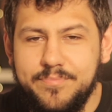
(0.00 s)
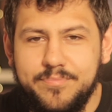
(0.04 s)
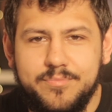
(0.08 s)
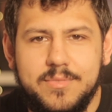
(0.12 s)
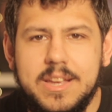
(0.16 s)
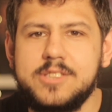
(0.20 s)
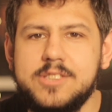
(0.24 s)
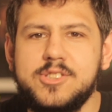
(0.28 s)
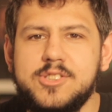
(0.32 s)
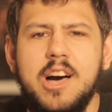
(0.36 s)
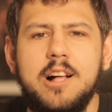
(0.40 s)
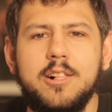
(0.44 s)

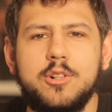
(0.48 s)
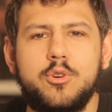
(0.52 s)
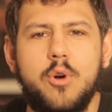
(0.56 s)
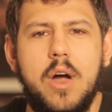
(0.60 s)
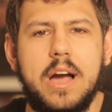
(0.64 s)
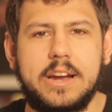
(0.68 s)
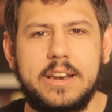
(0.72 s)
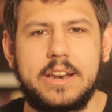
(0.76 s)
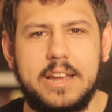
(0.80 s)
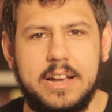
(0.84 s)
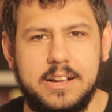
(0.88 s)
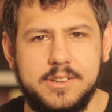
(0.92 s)
It's all
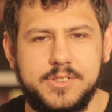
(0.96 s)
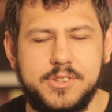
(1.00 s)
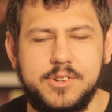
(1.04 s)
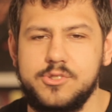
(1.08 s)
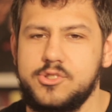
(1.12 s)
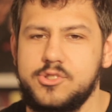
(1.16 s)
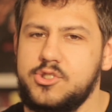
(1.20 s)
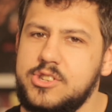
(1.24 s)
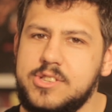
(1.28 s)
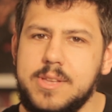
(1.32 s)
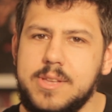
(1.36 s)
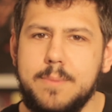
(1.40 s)
crocodile
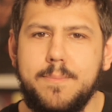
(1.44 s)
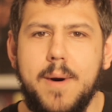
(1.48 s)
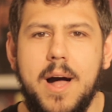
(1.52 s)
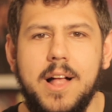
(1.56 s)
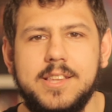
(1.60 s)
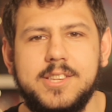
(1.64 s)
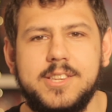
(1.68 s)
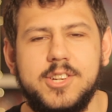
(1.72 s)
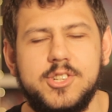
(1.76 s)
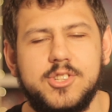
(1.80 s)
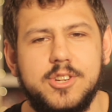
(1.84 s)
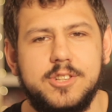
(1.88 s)
tears. She's a
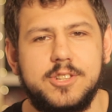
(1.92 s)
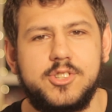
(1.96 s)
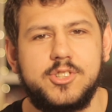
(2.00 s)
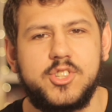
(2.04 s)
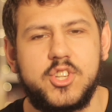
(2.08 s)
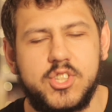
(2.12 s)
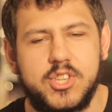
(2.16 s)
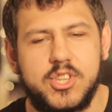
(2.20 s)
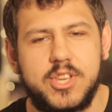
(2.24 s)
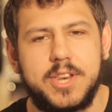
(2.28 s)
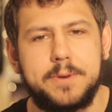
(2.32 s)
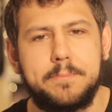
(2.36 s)
politician.
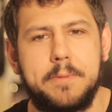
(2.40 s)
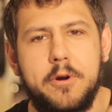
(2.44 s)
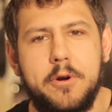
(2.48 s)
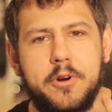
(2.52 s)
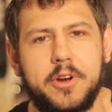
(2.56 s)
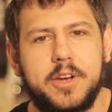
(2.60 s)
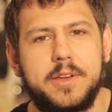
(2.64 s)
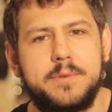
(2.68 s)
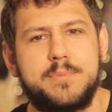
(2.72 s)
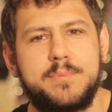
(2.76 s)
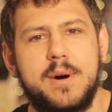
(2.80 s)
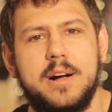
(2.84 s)
She's an
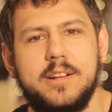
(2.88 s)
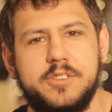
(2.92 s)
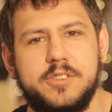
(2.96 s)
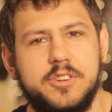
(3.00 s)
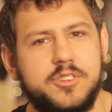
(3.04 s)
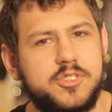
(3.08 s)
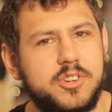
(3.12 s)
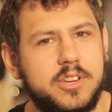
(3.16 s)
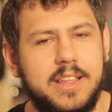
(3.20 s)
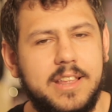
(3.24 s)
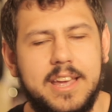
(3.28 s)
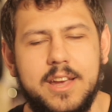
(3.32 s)
American
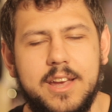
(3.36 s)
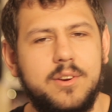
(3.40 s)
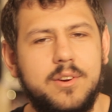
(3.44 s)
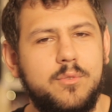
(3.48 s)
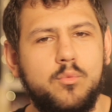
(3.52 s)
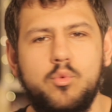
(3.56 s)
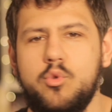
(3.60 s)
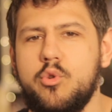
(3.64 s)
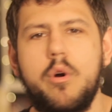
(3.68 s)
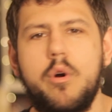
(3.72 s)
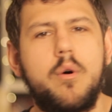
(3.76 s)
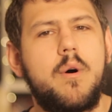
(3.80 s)
politician.
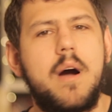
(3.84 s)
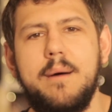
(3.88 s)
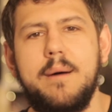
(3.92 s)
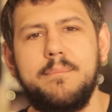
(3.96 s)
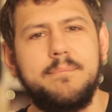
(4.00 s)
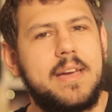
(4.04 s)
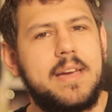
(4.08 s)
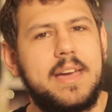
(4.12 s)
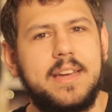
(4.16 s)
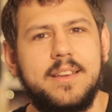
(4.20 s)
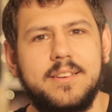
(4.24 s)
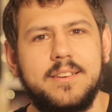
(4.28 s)
Like, grow
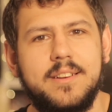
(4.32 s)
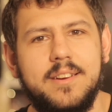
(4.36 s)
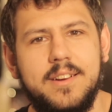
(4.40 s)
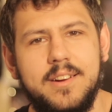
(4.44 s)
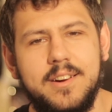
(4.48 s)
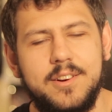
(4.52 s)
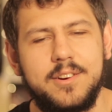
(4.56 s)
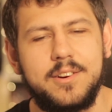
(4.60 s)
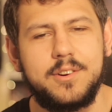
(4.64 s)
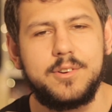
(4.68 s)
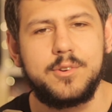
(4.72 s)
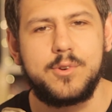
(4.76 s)
up, man.
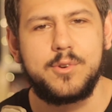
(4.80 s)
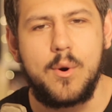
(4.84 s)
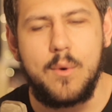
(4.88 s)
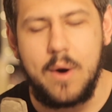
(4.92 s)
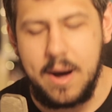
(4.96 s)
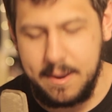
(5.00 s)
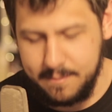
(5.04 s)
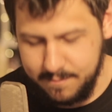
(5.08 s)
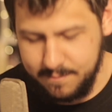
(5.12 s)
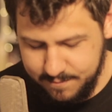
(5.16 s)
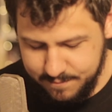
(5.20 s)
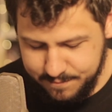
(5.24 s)
Grow
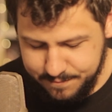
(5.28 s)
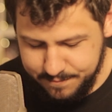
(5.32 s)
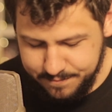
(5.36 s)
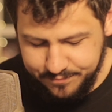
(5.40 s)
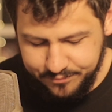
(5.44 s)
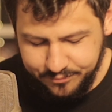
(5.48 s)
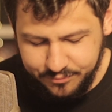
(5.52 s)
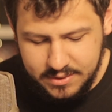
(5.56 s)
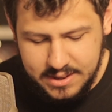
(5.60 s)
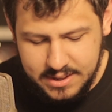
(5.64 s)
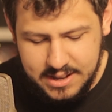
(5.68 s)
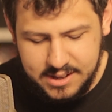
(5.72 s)
up.
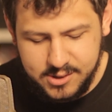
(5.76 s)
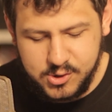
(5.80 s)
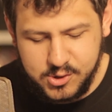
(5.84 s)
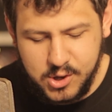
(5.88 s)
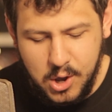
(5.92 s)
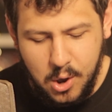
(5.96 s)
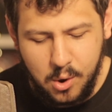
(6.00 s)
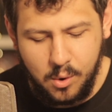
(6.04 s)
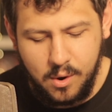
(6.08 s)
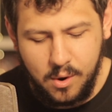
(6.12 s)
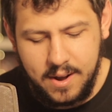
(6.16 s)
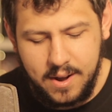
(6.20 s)

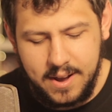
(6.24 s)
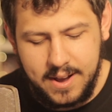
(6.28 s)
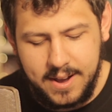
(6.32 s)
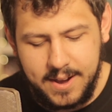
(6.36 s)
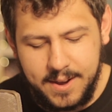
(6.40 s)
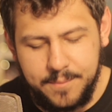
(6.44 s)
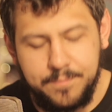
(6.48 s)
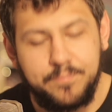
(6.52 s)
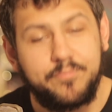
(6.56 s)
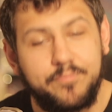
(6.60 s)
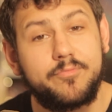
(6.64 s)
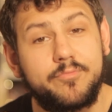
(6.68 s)
So,
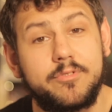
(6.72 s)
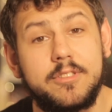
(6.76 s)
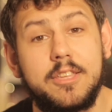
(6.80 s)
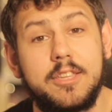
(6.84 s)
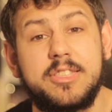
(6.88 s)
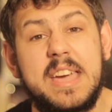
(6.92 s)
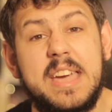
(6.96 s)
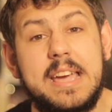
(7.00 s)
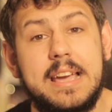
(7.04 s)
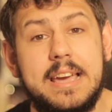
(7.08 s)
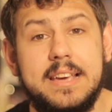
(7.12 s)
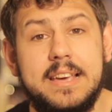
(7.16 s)
the
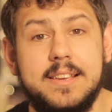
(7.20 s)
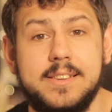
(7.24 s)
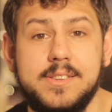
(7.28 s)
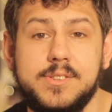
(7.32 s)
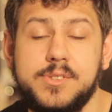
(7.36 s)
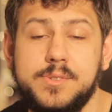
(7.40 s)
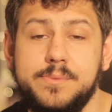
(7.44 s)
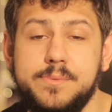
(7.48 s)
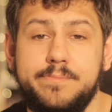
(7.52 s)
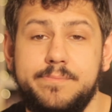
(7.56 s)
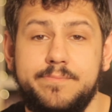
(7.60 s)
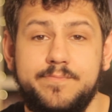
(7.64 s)
thing
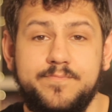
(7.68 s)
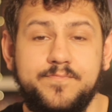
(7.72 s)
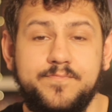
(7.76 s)
is,